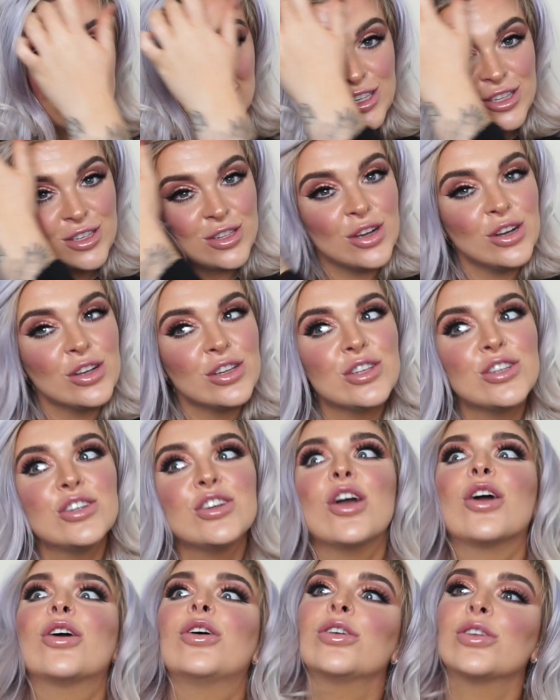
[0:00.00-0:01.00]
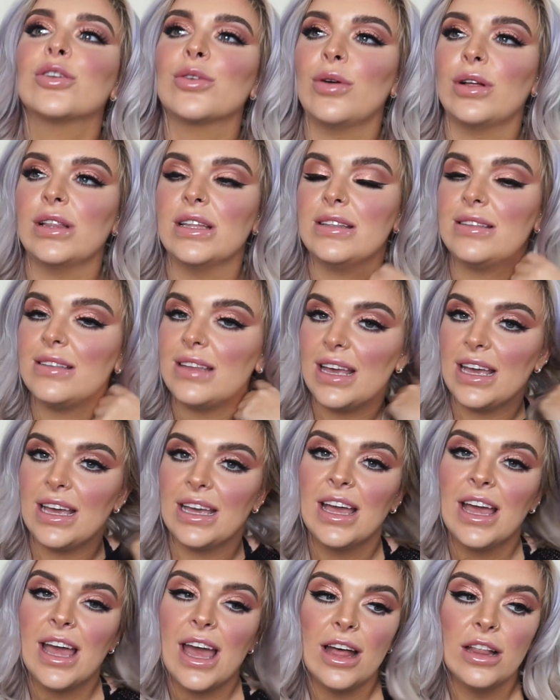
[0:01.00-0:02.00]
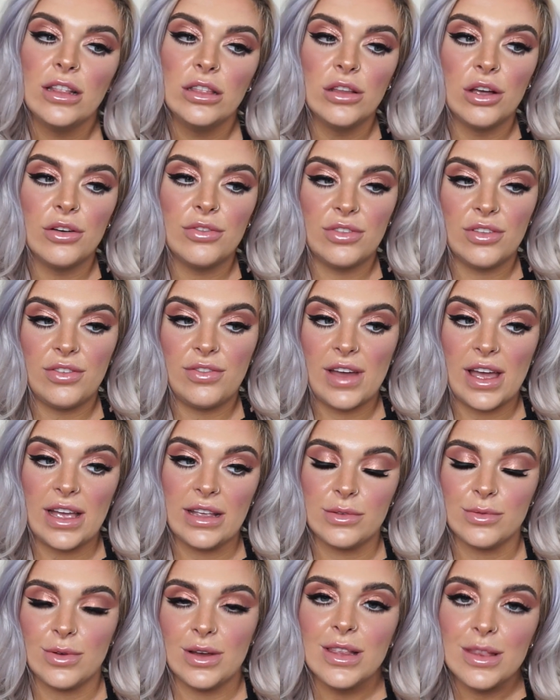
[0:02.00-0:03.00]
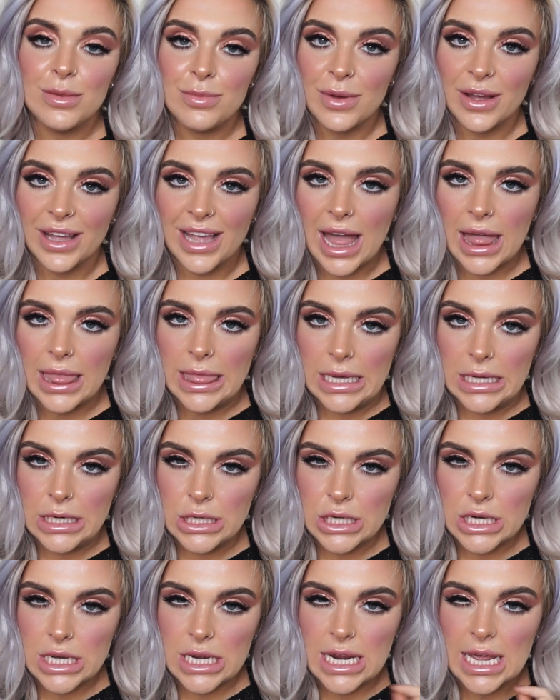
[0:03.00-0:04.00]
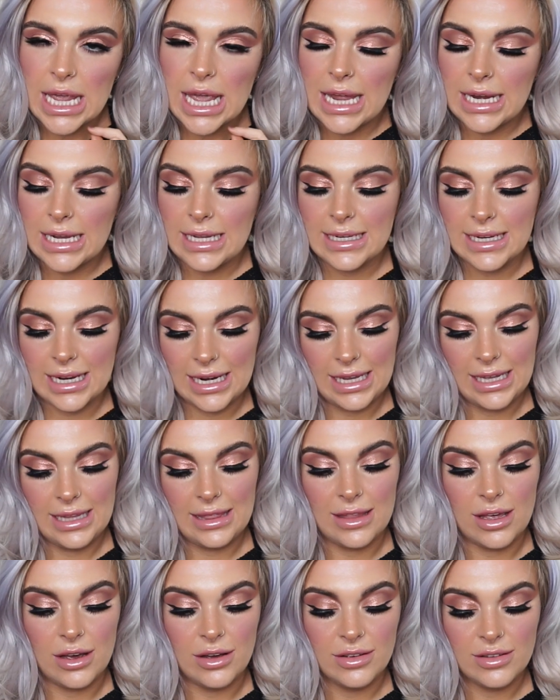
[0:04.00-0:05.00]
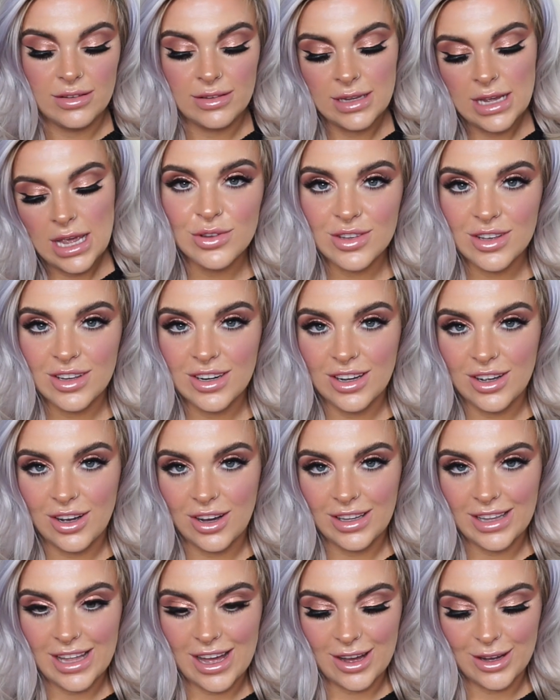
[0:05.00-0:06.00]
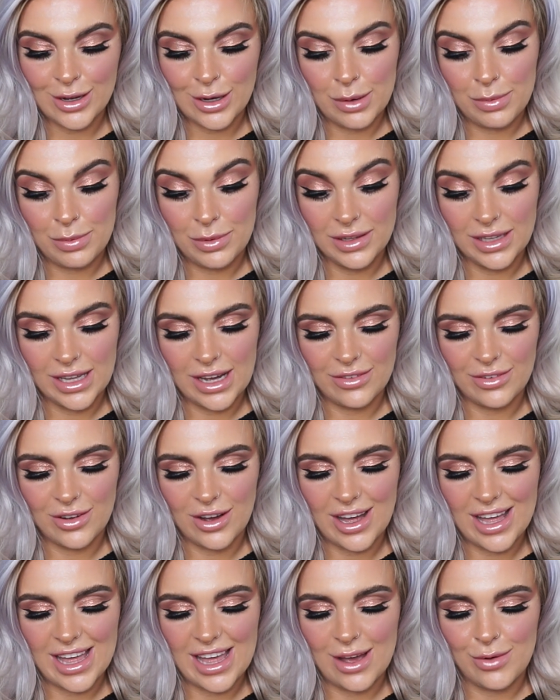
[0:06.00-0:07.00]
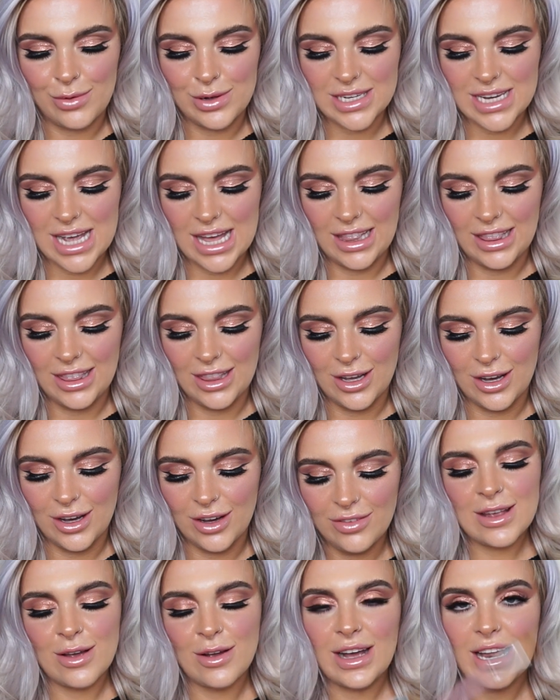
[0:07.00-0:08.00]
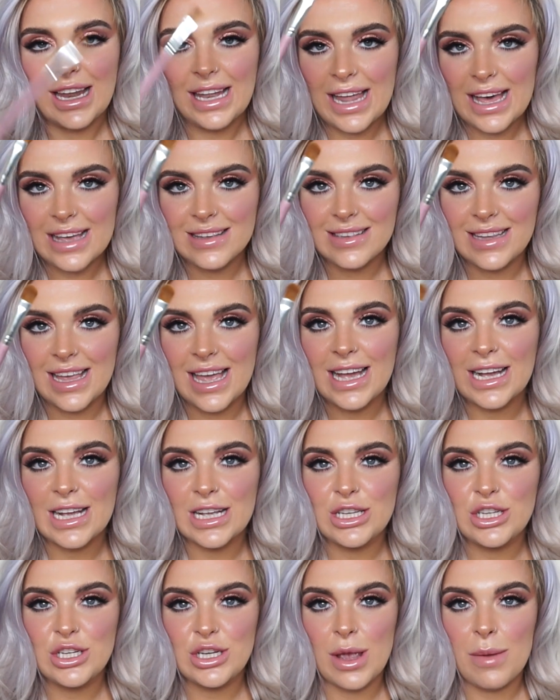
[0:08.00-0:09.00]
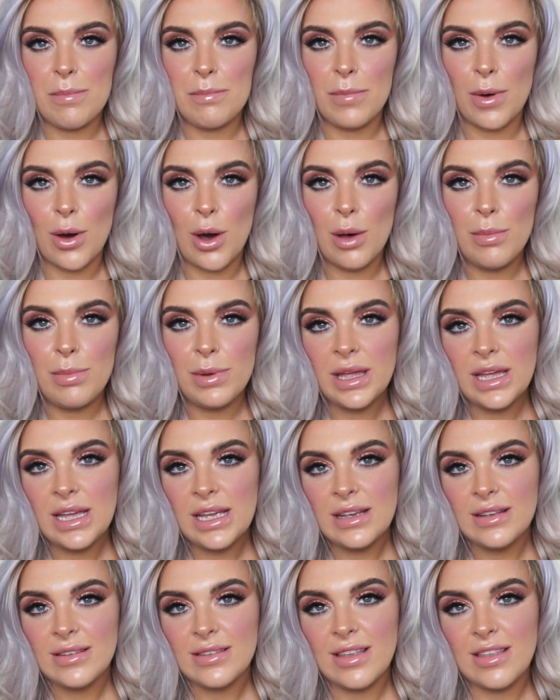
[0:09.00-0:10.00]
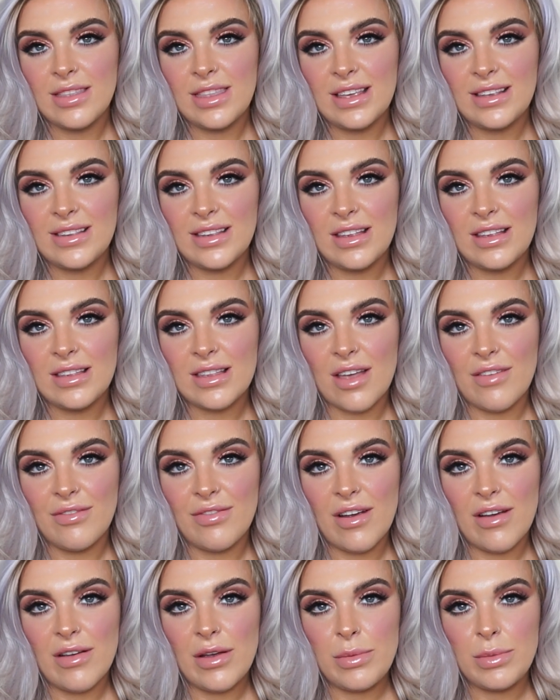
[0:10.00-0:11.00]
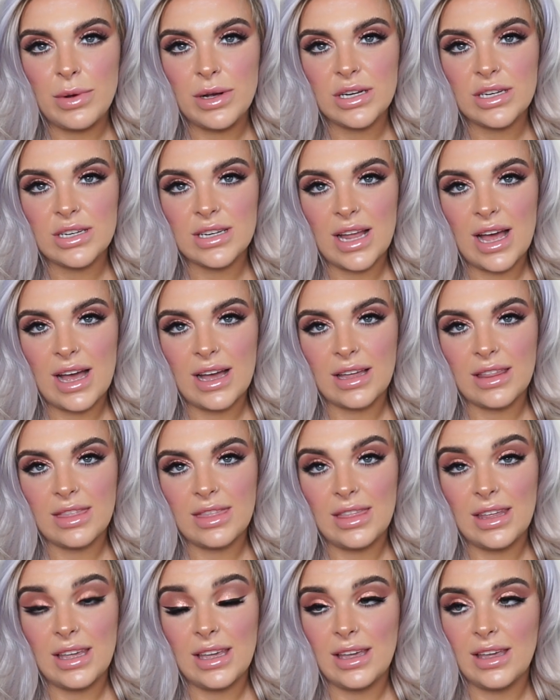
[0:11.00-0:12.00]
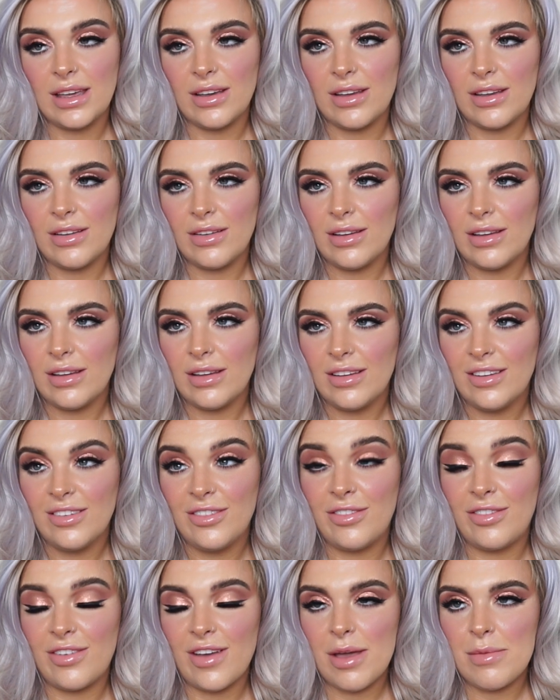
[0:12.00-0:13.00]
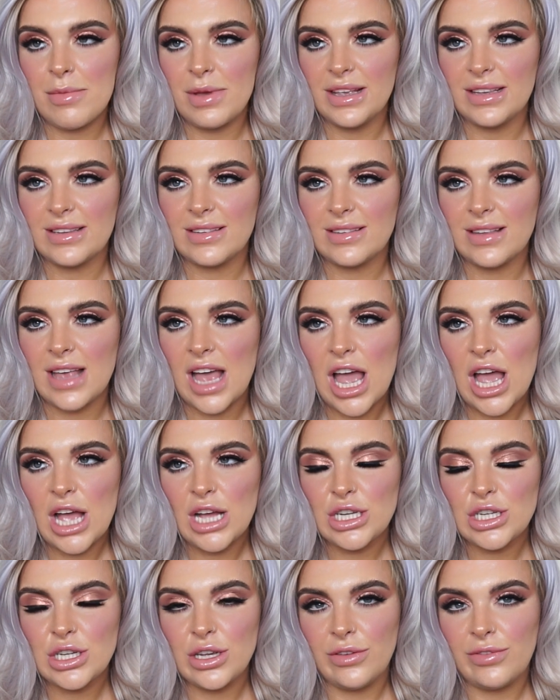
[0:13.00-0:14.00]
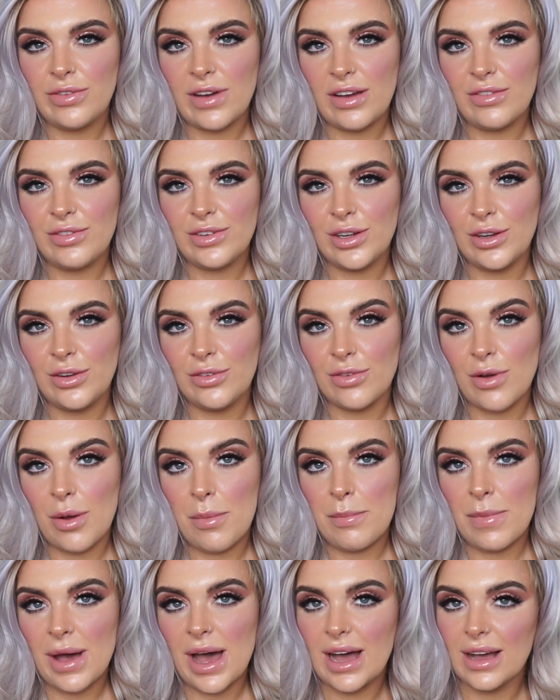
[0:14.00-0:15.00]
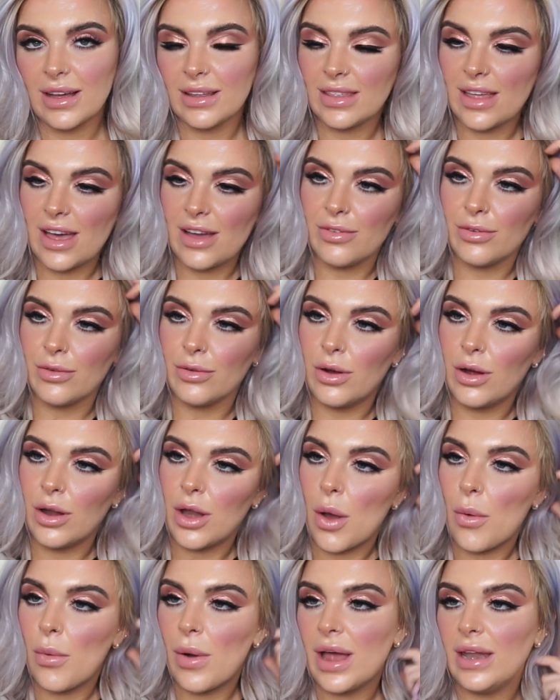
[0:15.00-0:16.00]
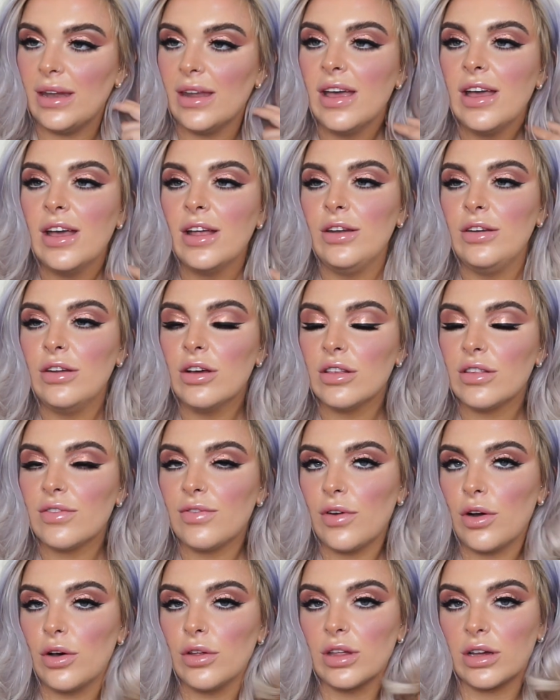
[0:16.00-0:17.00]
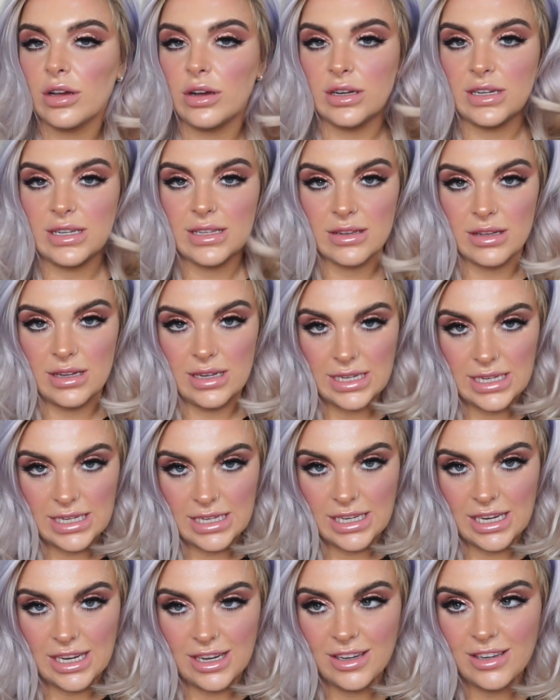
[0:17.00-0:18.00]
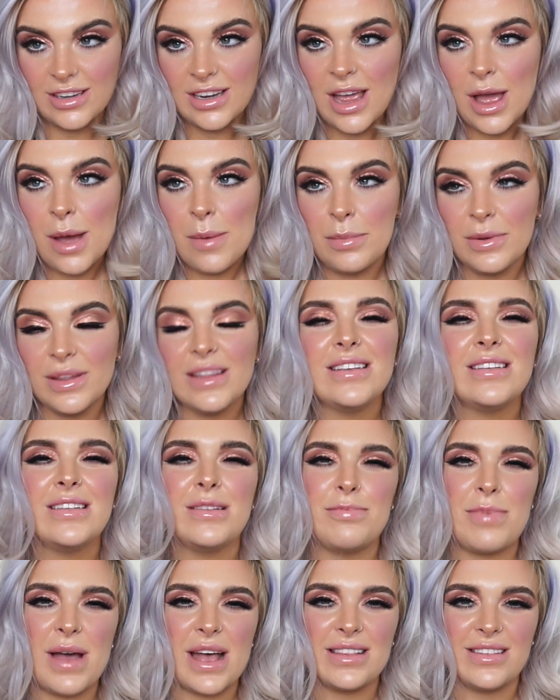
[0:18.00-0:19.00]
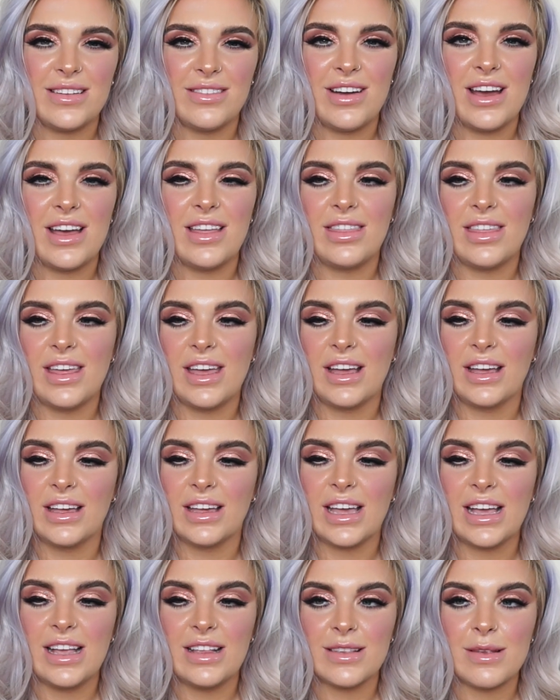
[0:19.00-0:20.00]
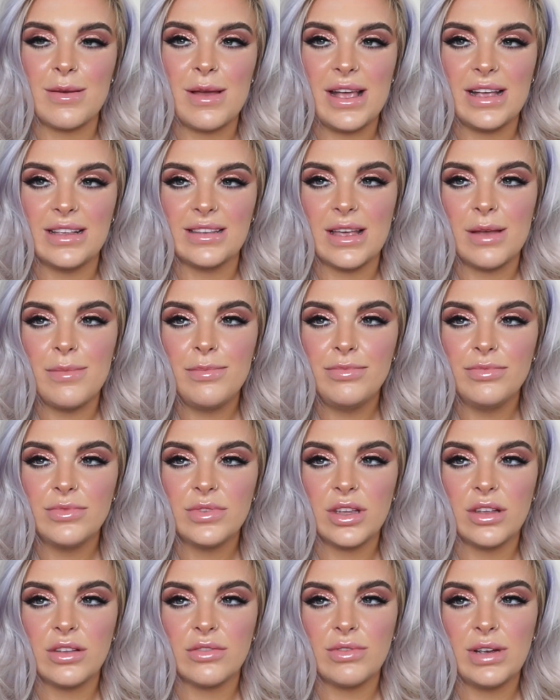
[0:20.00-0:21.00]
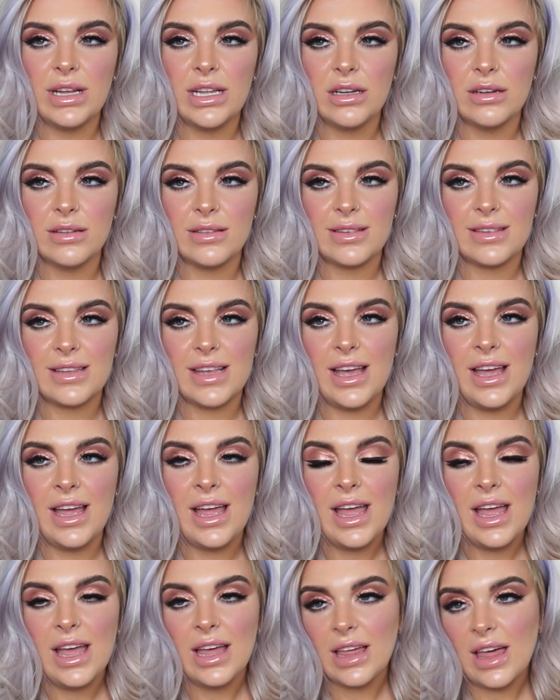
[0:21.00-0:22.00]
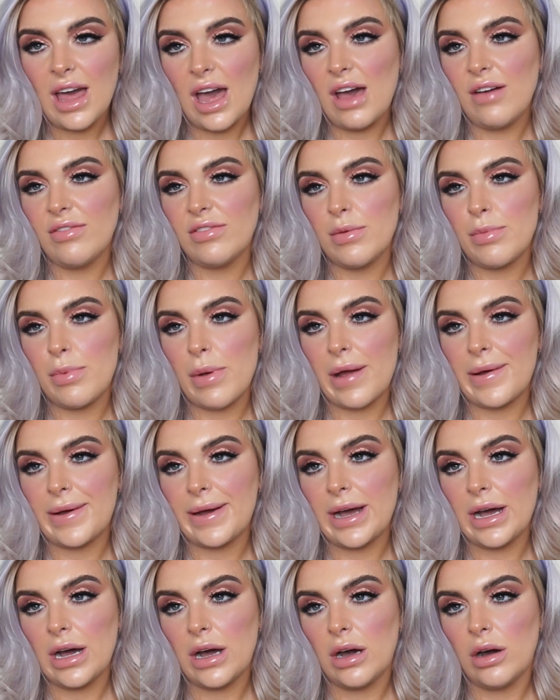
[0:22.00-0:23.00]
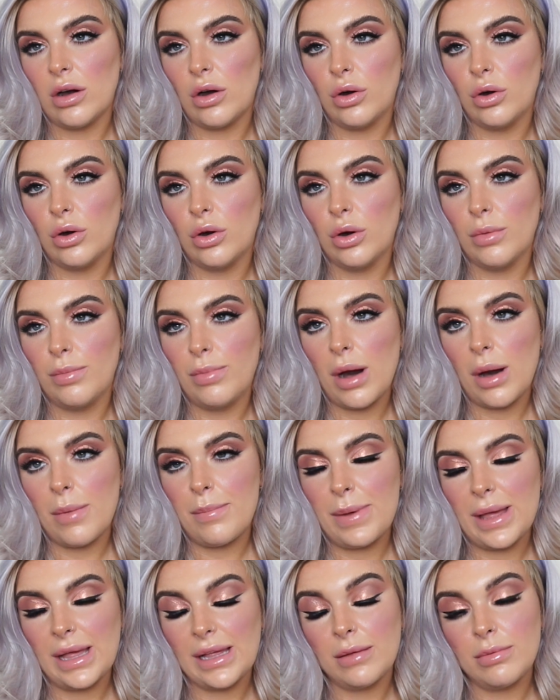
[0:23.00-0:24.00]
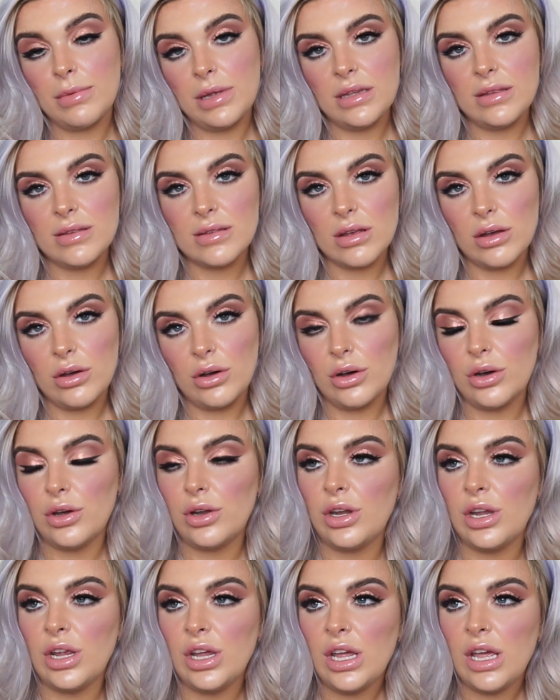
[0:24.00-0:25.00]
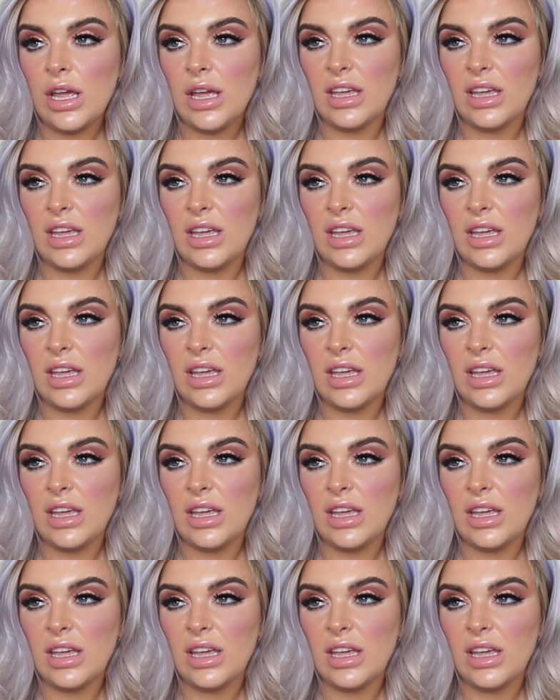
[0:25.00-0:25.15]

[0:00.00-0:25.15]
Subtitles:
Such good quality. Love the face ones, but again, they're dirty. I need to clean those. I'm just going to call out a couple that I've got here, which I love. So classic Jim Bob. So this is very much like the famous 252 from MAC that everyone went nuts for that got discontinued, but this is better, I think. It's amazing. So it's really good to carve the brow out or pop pigments on.